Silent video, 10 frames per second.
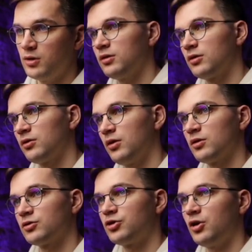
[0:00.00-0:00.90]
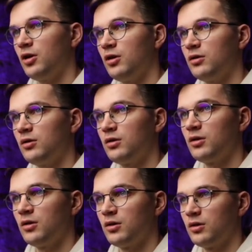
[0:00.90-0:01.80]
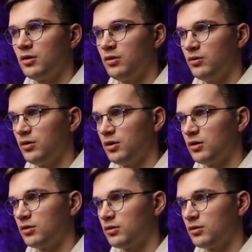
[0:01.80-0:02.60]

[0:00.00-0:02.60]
You can draw, you can,